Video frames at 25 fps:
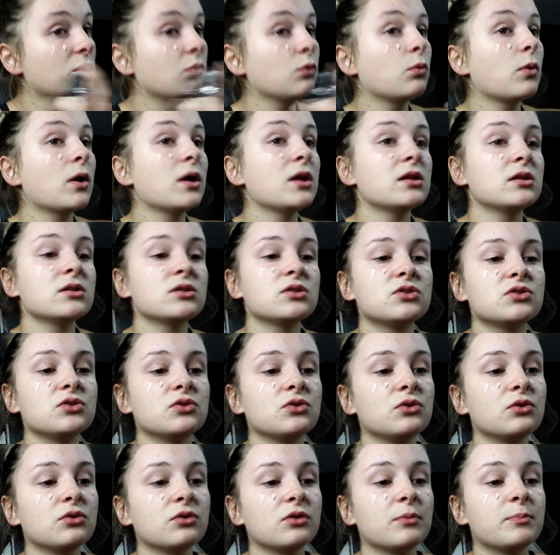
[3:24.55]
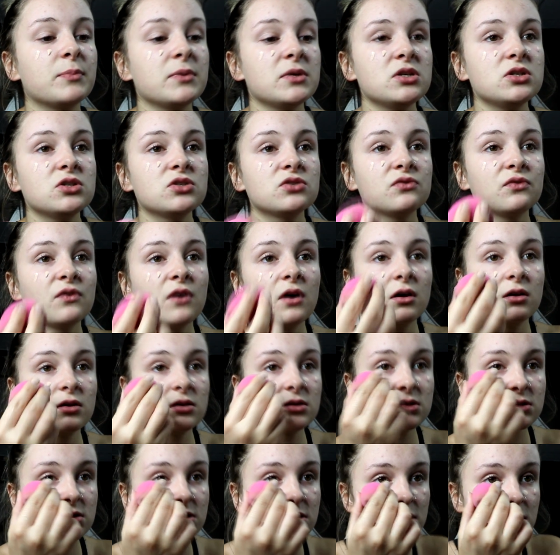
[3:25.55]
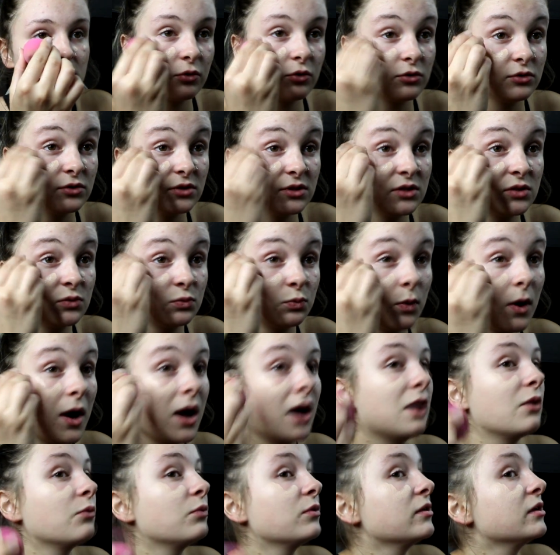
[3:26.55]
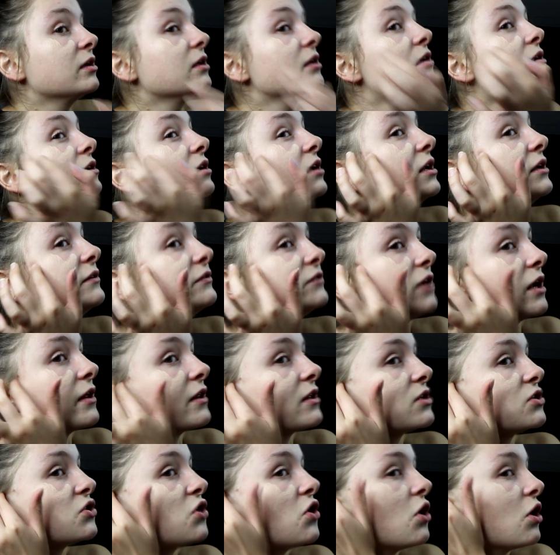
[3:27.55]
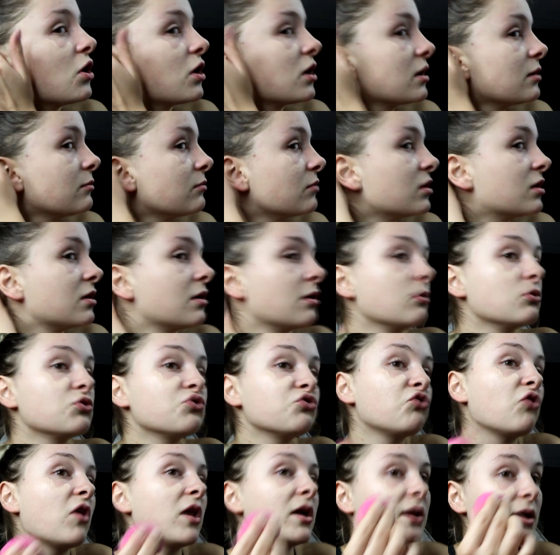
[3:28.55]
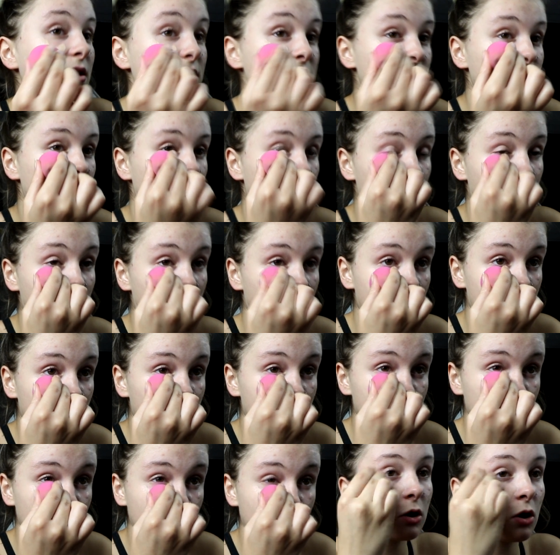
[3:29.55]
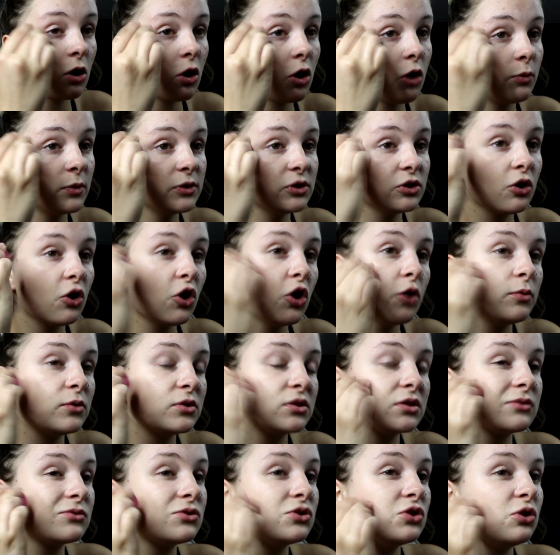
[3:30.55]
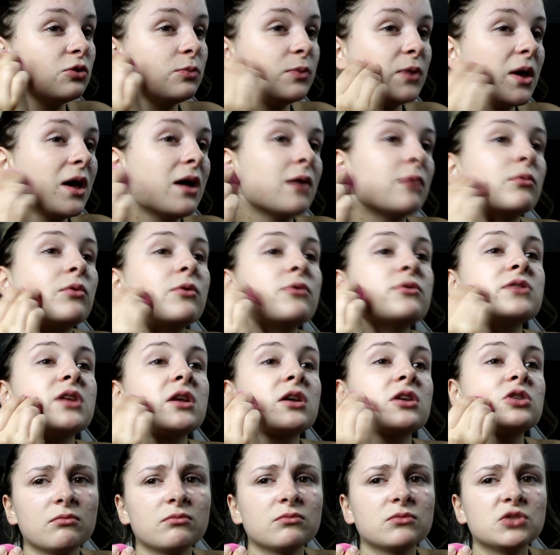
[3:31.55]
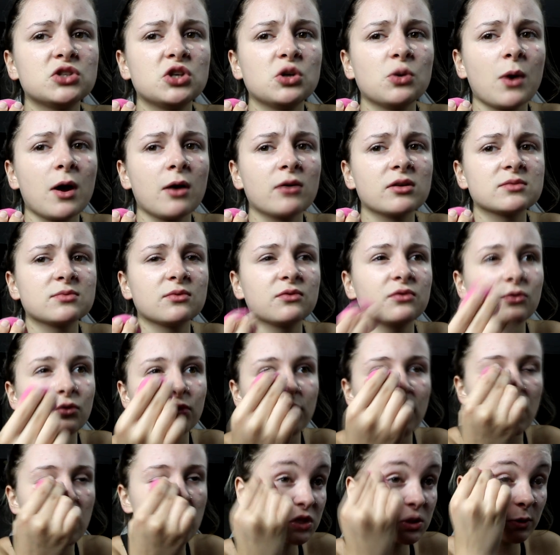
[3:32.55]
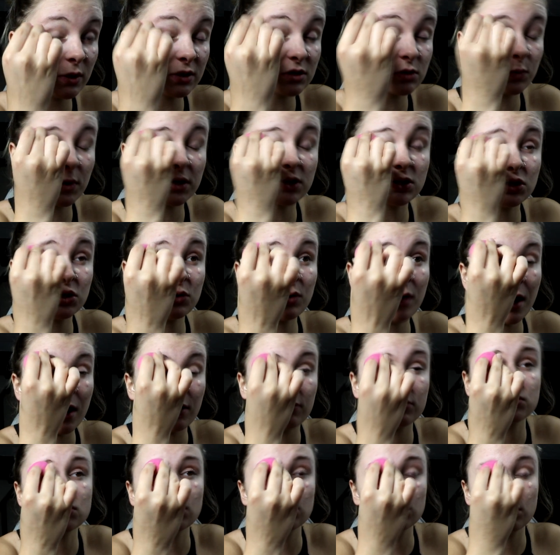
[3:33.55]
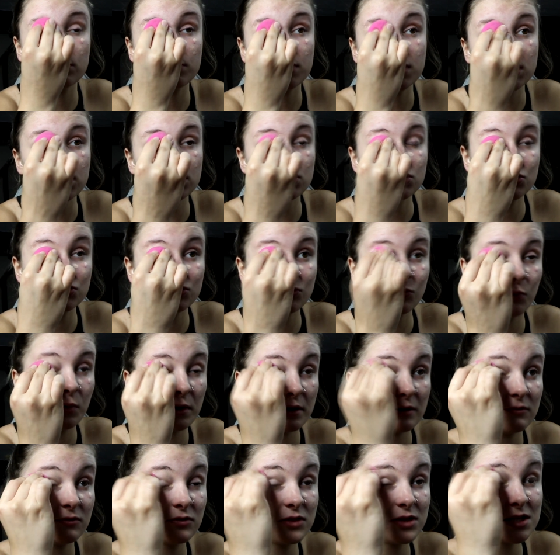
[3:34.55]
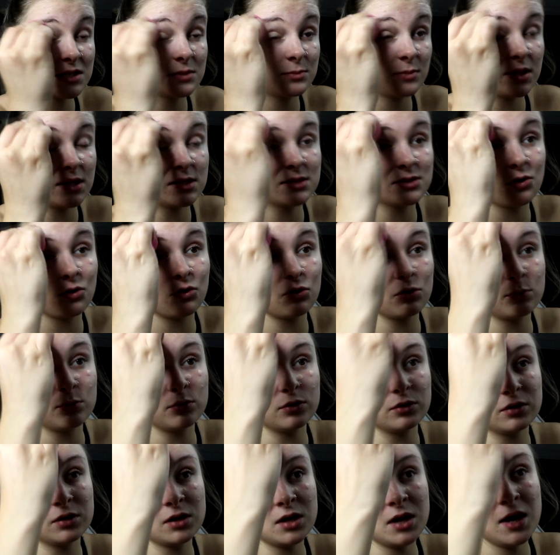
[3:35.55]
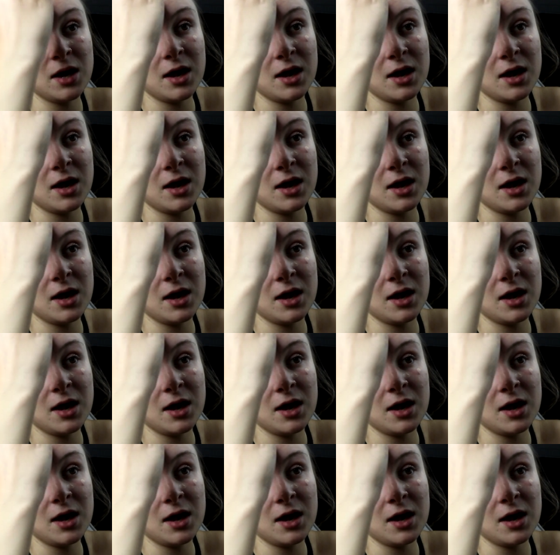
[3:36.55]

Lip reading: went to the beach first because where we lived at the time, it was right next to the beach. Oh, we don't open till 2 p.m, but it was like 2 hours before then. So we had to wait 2 hours on the beach waiting for this place to open.